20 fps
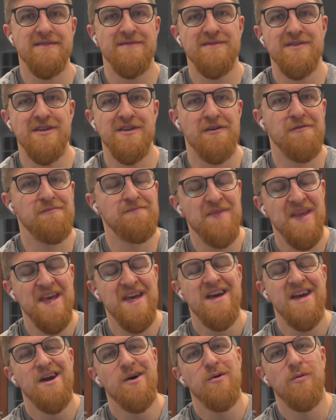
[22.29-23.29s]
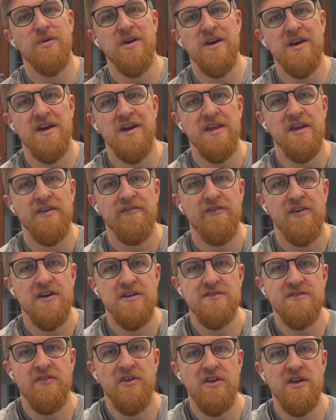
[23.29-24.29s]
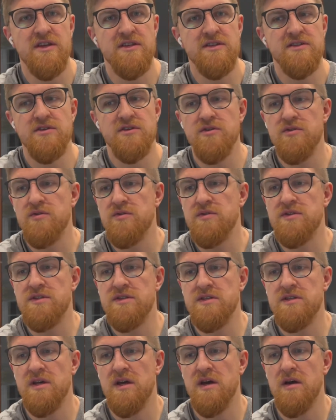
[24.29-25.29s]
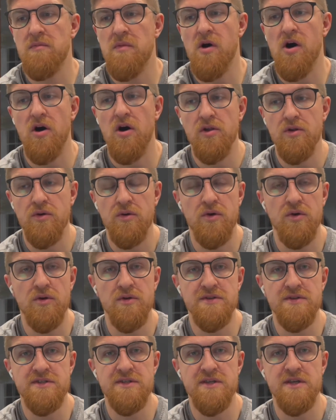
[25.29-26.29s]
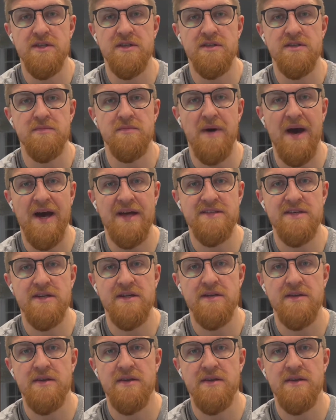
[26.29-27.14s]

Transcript: So we are going to get first of all into some hollow holds in the Tabata.